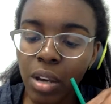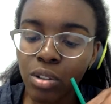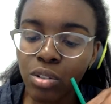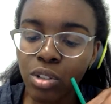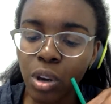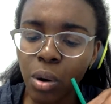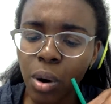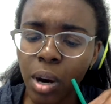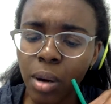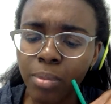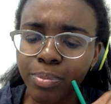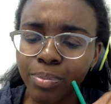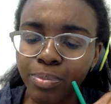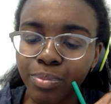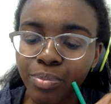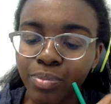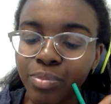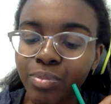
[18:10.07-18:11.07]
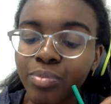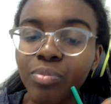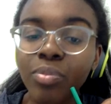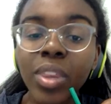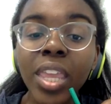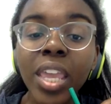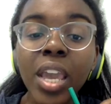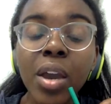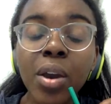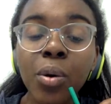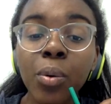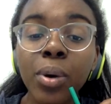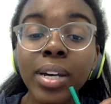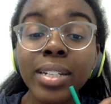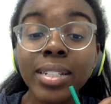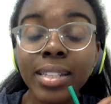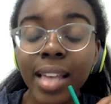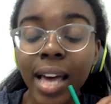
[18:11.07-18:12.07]
So
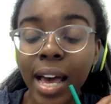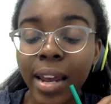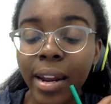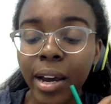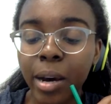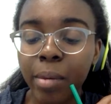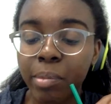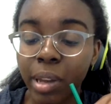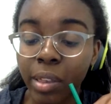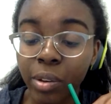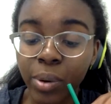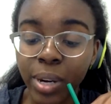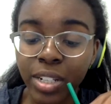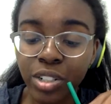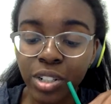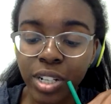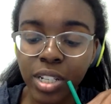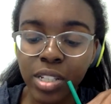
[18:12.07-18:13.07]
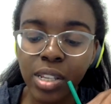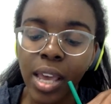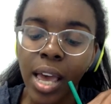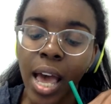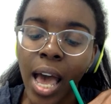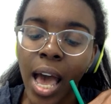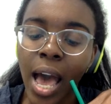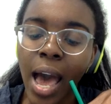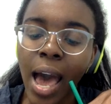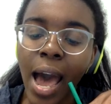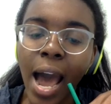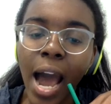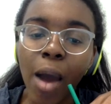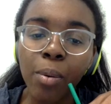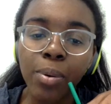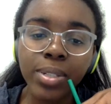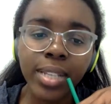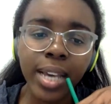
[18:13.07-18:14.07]
going into that, another question is,
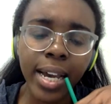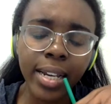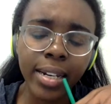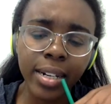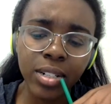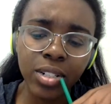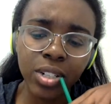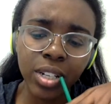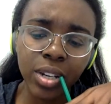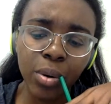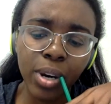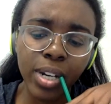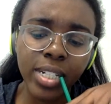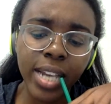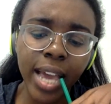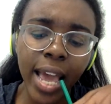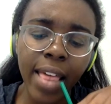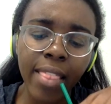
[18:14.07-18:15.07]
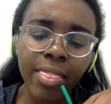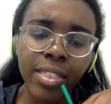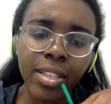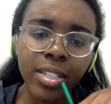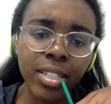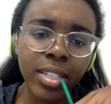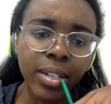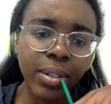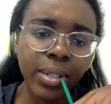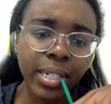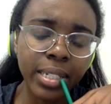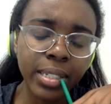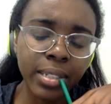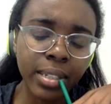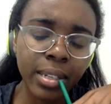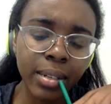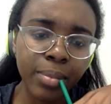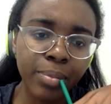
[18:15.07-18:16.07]
how was I initially going to end the
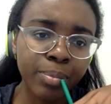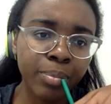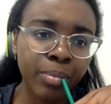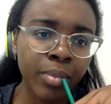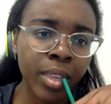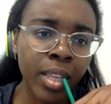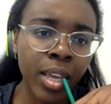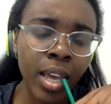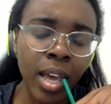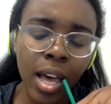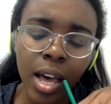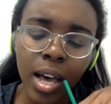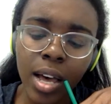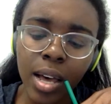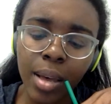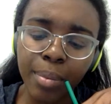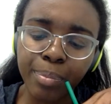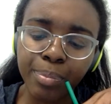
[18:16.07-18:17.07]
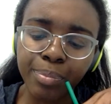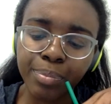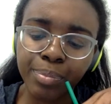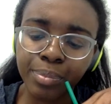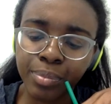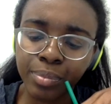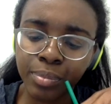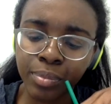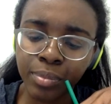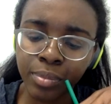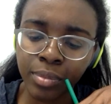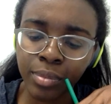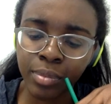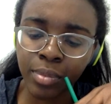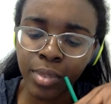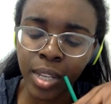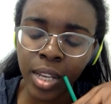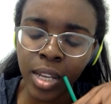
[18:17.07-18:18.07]
series? Um,
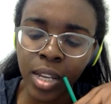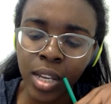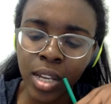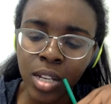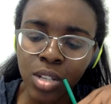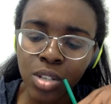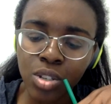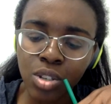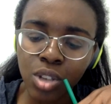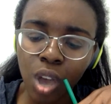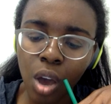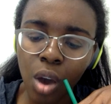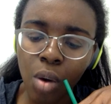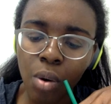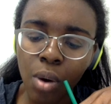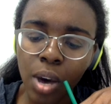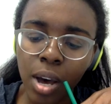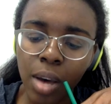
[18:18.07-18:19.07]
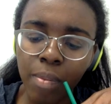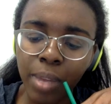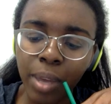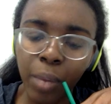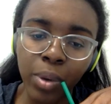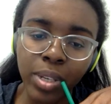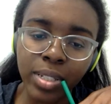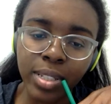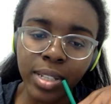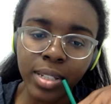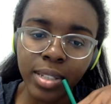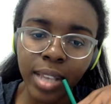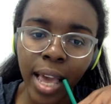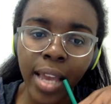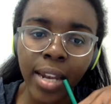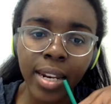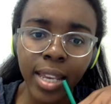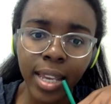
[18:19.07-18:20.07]
like, was this
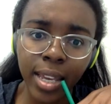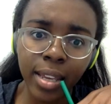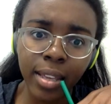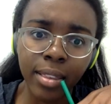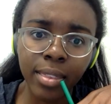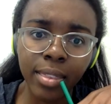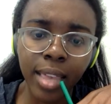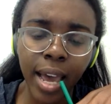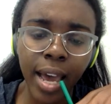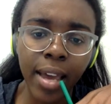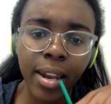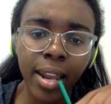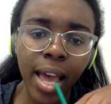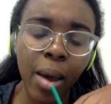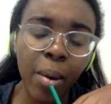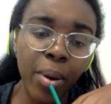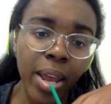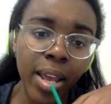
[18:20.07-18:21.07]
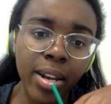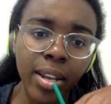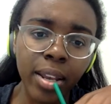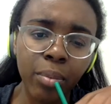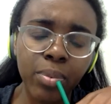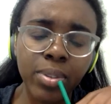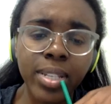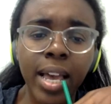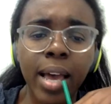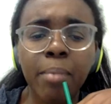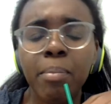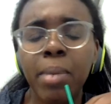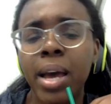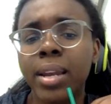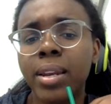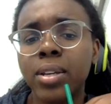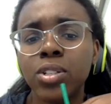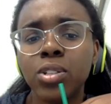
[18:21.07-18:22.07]
ending that how it ended? Was that
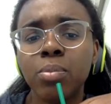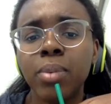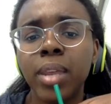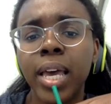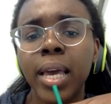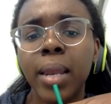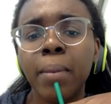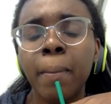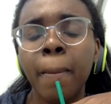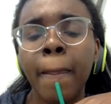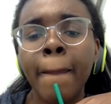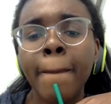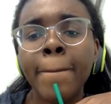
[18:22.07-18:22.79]
my initial plan?